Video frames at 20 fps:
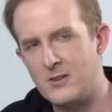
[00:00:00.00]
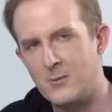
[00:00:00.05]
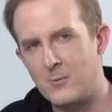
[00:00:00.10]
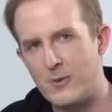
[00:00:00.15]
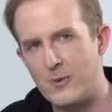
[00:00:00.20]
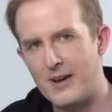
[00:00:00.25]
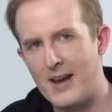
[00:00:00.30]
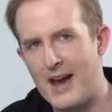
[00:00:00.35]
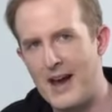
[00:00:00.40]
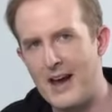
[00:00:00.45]

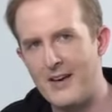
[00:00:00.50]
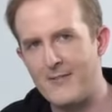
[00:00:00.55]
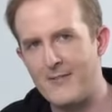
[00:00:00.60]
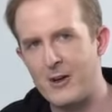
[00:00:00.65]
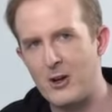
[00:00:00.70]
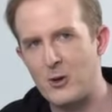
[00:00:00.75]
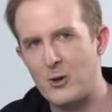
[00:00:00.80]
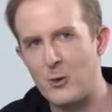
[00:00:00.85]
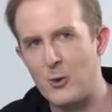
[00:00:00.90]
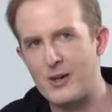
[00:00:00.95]
we have
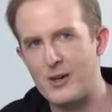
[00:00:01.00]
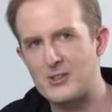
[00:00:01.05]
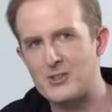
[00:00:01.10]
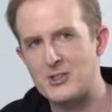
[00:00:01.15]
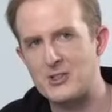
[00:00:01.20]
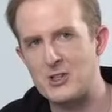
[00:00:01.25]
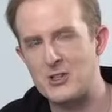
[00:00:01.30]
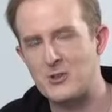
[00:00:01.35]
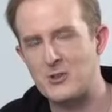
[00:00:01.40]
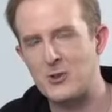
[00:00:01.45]
a
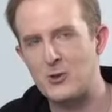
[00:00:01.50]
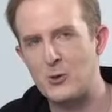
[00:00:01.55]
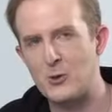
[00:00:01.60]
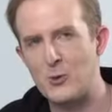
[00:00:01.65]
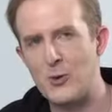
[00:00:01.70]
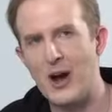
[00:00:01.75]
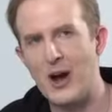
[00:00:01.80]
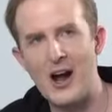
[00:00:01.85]
question to